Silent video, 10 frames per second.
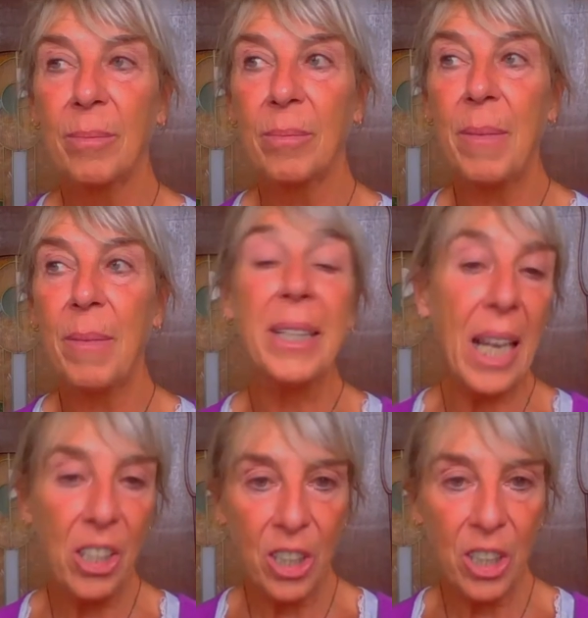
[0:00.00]

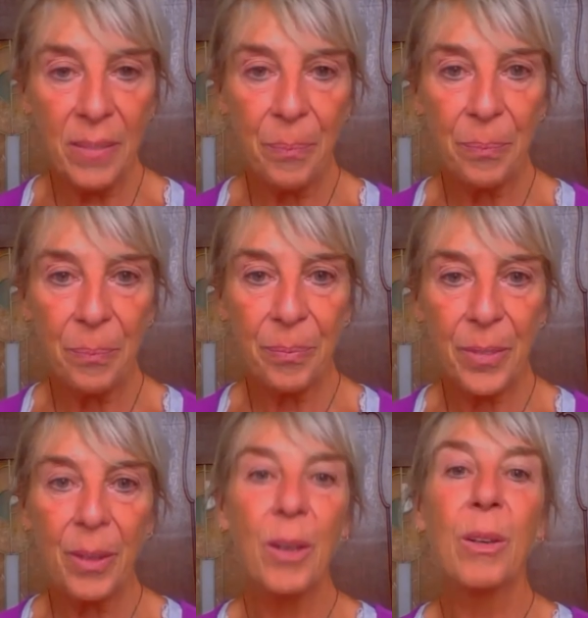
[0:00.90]
medication,
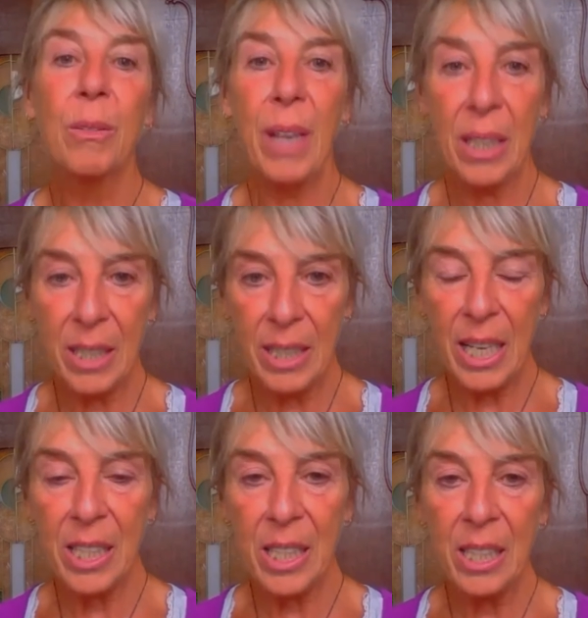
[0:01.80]

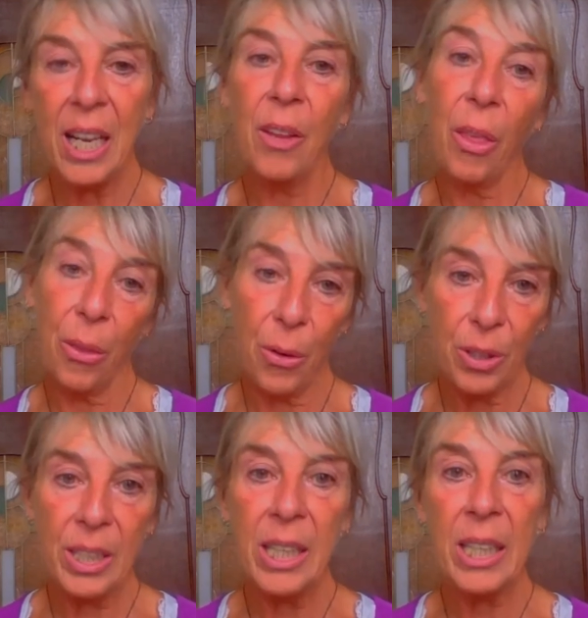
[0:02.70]
vaccination, and the
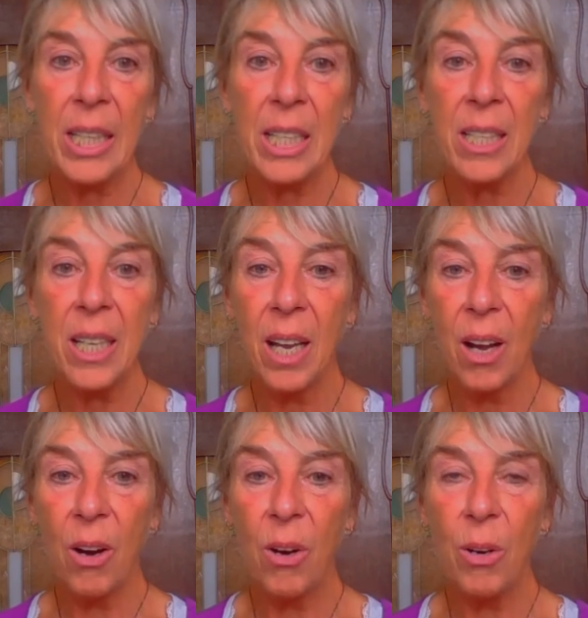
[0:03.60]
third thing is
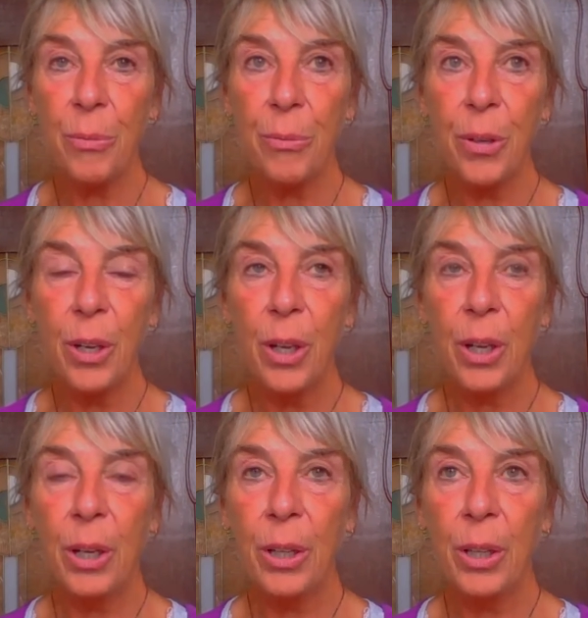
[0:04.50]
of
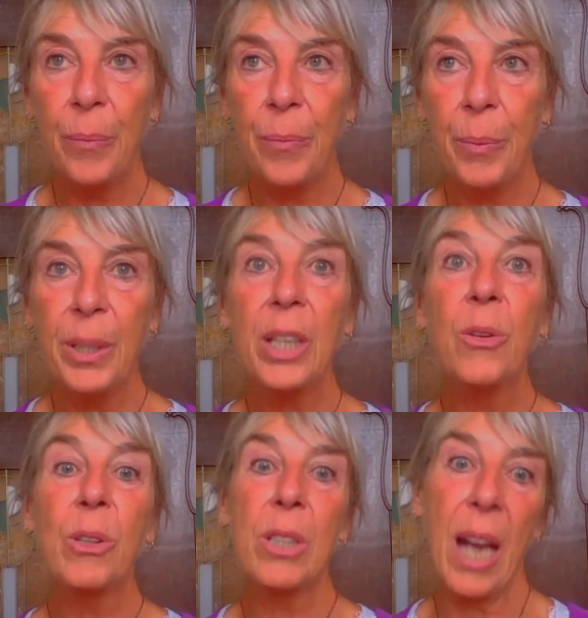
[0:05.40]
what he
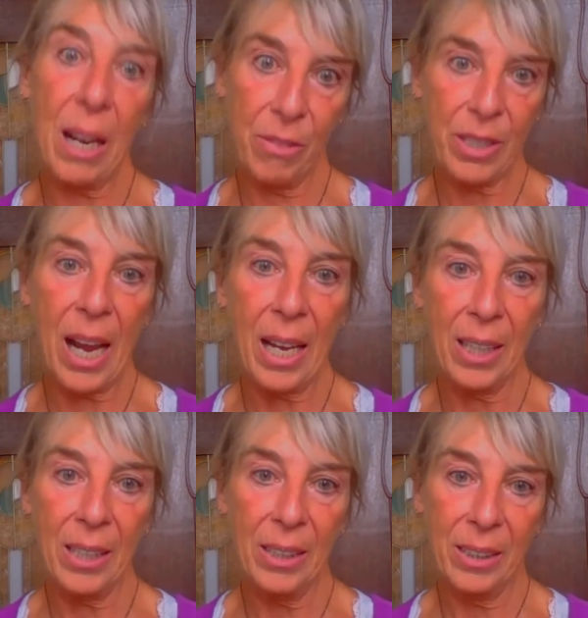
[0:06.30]
calls
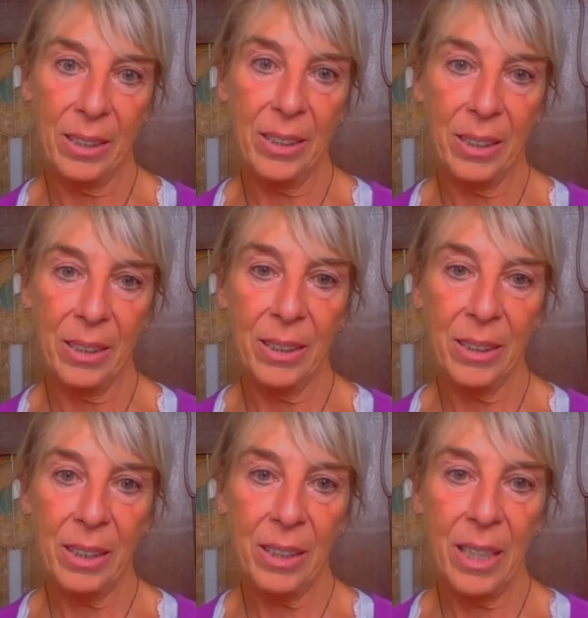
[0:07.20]
lifestyle.
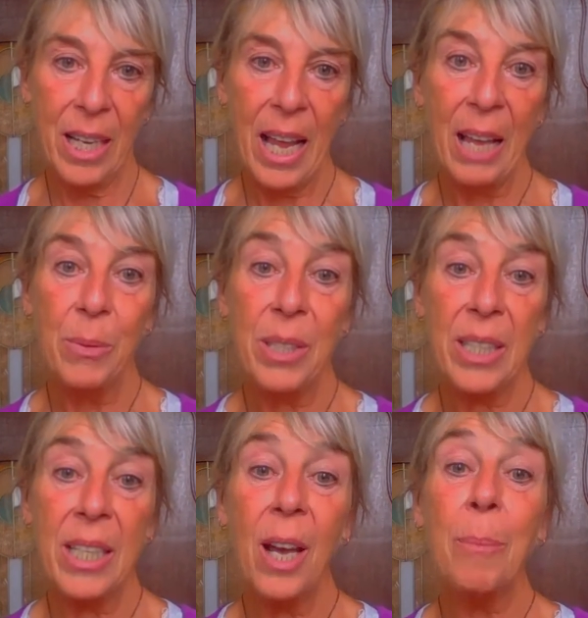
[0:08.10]
We
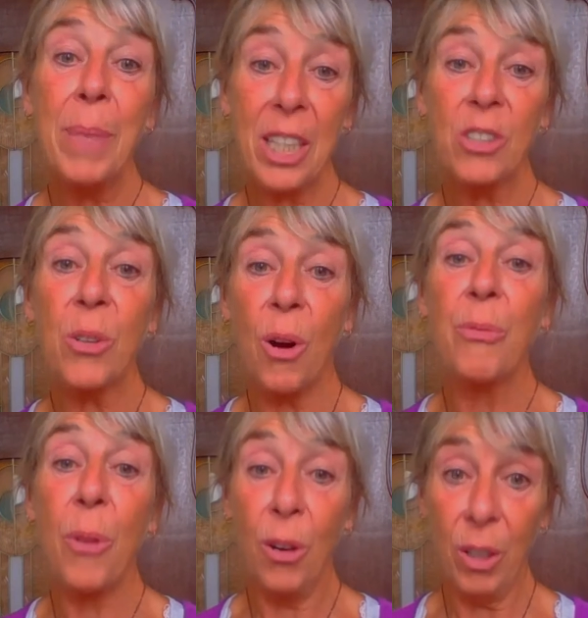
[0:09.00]
see a mixture
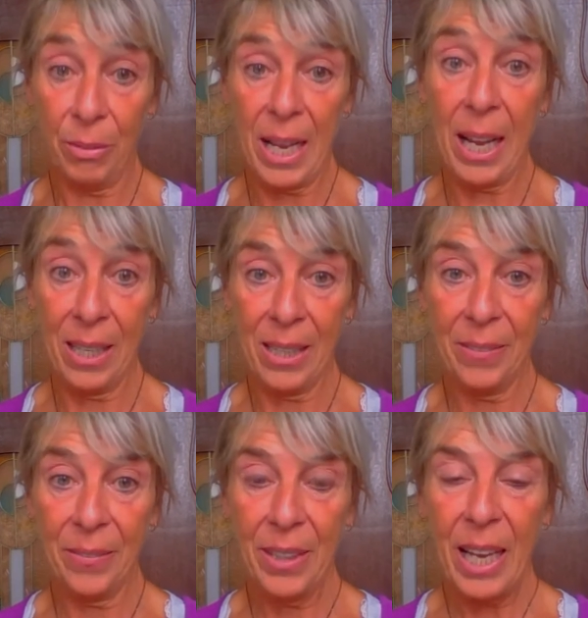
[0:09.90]
of all of that.
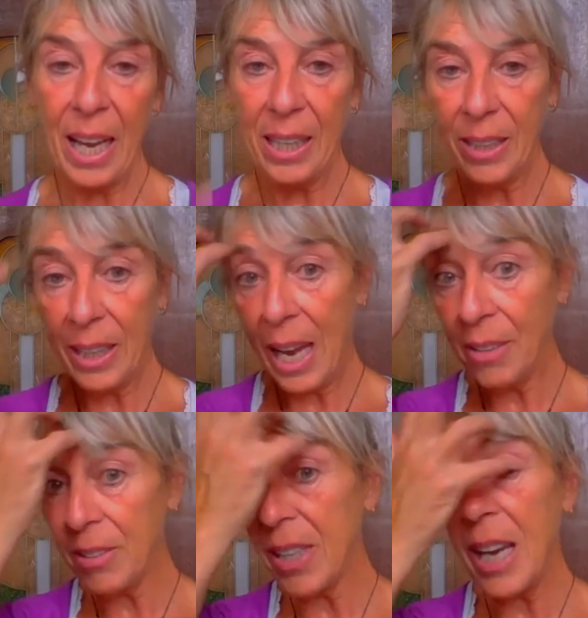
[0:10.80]
And the
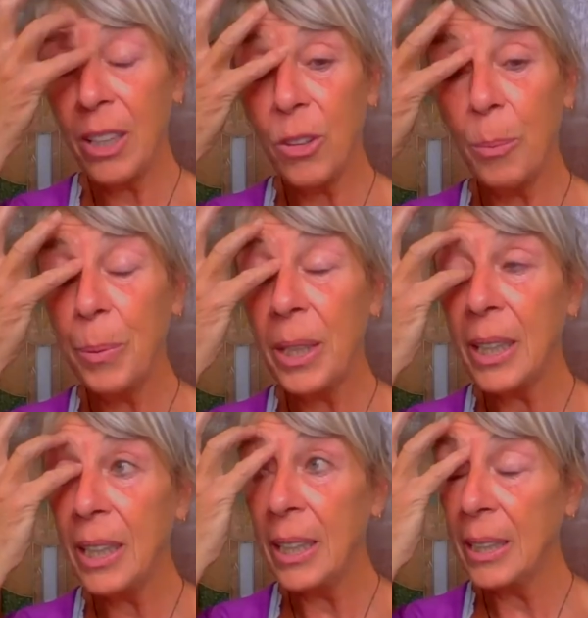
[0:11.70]
lifestyle topic
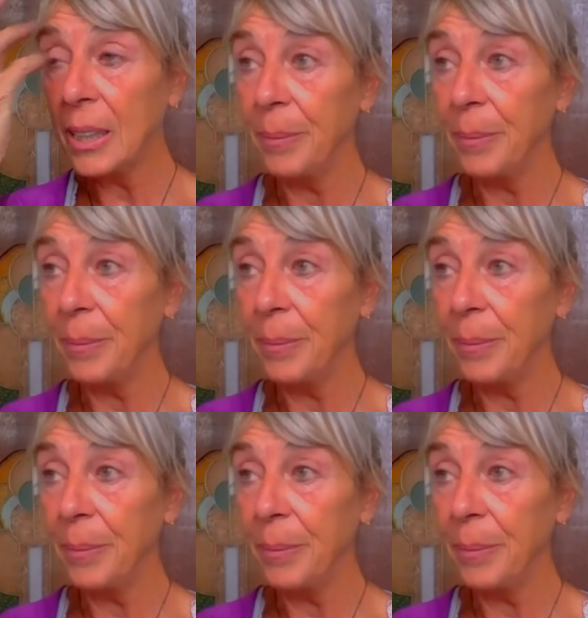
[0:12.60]
is